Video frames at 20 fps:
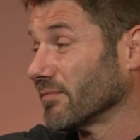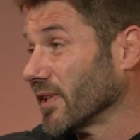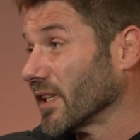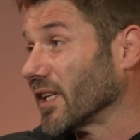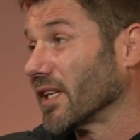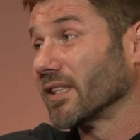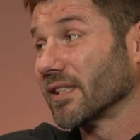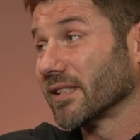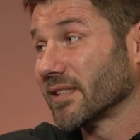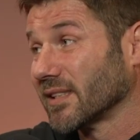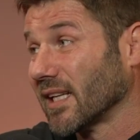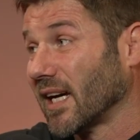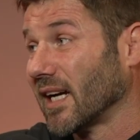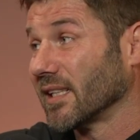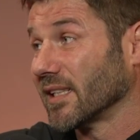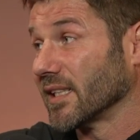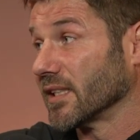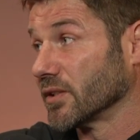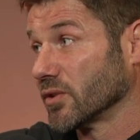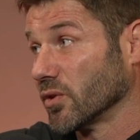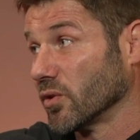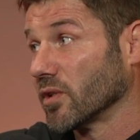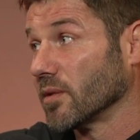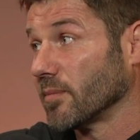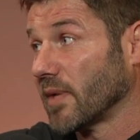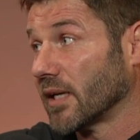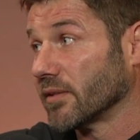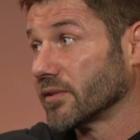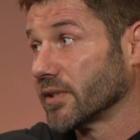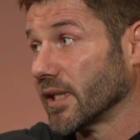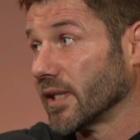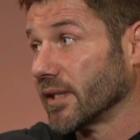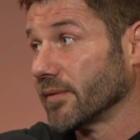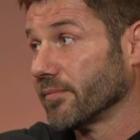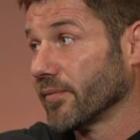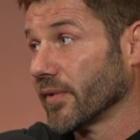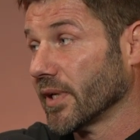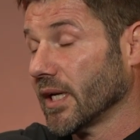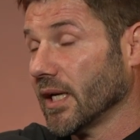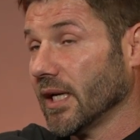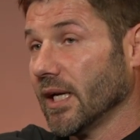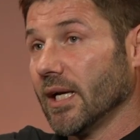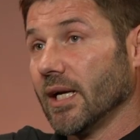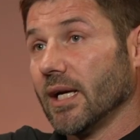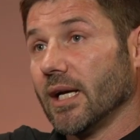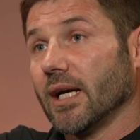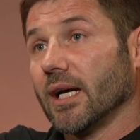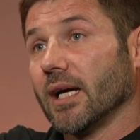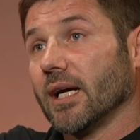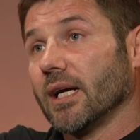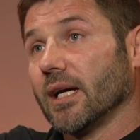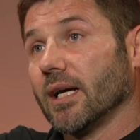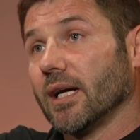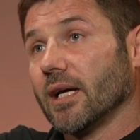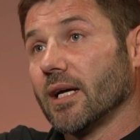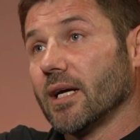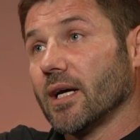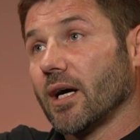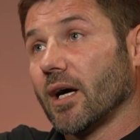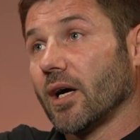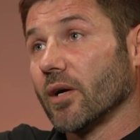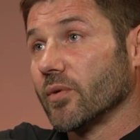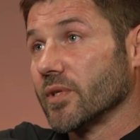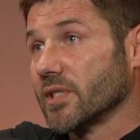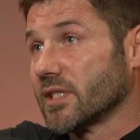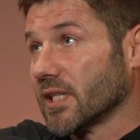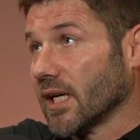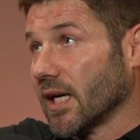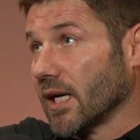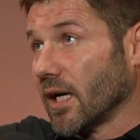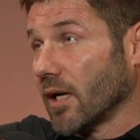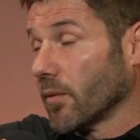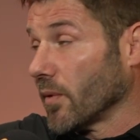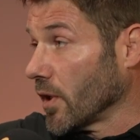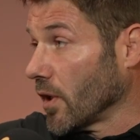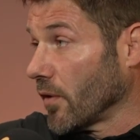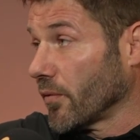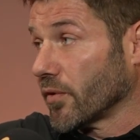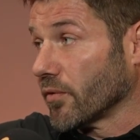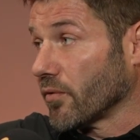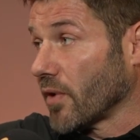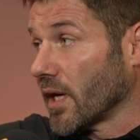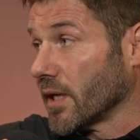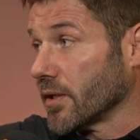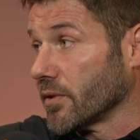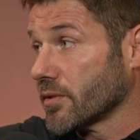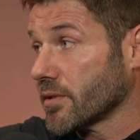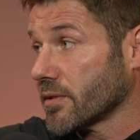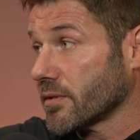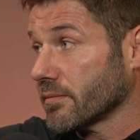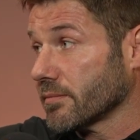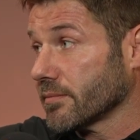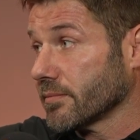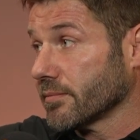and understand it and talk about it. I would say I went off the rails,